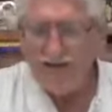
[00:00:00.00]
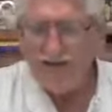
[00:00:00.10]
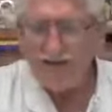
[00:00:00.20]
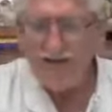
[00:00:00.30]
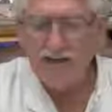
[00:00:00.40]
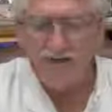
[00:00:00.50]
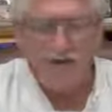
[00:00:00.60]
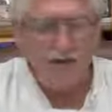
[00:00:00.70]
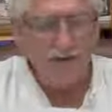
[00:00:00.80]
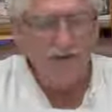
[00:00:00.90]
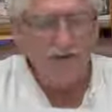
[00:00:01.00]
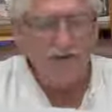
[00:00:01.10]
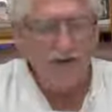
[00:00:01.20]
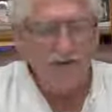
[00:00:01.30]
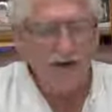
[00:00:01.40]
I take good supplements,
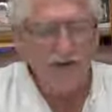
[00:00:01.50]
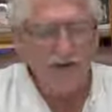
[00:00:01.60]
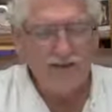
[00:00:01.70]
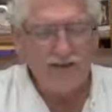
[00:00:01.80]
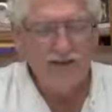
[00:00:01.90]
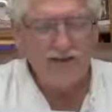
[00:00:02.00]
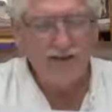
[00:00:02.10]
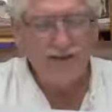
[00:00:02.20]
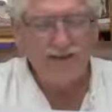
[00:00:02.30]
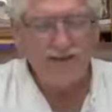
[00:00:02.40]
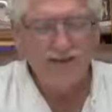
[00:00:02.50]
but my question was,